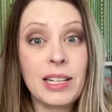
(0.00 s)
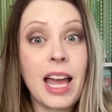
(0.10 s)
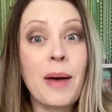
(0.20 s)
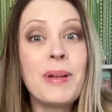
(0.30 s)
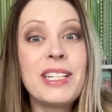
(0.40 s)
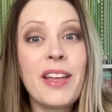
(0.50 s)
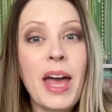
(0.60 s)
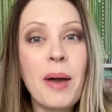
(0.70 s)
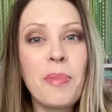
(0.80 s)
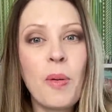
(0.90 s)
up until
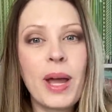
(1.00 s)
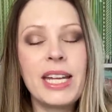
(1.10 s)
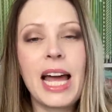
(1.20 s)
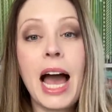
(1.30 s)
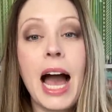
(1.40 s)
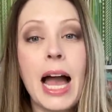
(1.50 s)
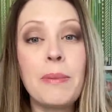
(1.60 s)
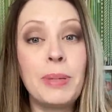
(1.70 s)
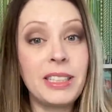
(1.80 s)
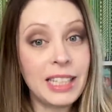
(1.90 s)
that point, I
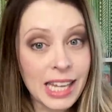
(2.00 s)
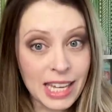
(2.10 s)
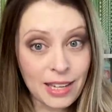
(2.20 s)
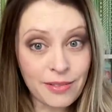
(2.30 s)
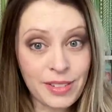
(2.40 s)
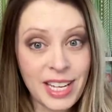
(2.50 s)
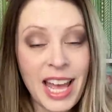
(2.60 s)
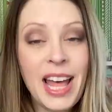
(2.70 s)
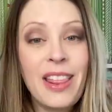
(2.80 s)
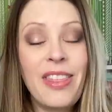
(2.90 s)
believed
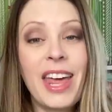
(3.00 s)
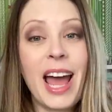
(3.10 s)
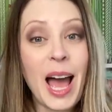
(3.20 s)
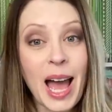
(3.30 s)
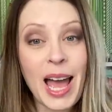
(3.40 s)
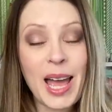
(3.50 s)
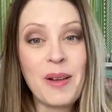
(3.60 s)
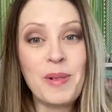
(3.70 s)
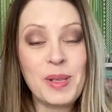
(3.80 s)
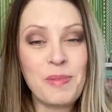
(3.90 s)
that I
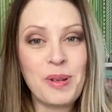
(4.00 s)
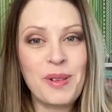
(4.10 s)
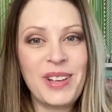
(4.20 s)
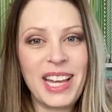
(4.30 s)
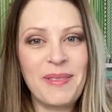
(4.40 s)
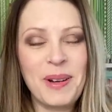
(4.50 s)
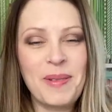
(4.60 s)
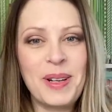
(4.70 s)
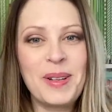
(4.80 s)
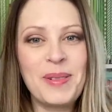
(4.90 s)
was approving
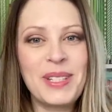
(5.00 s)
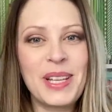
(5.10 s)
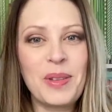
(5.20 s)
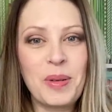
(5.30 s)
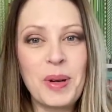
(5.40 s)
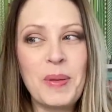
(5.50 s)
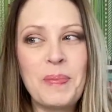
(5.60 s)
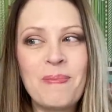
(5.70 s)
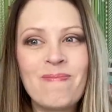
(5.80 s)
everyone who was in the group.